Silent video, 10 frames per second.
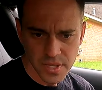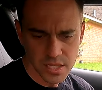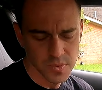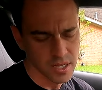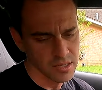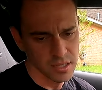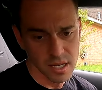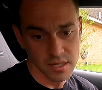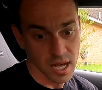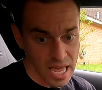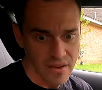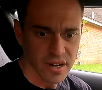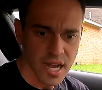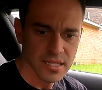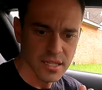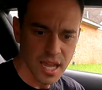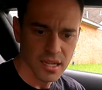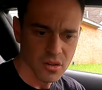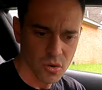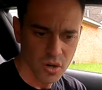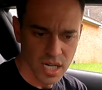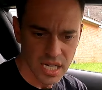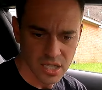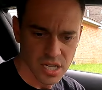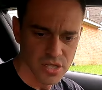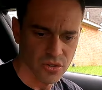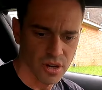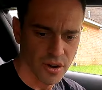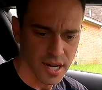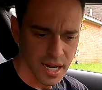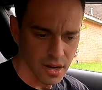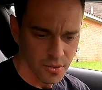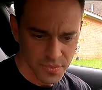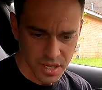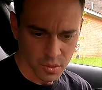is because it does not have an ice tank or a heat exchanger on it right now.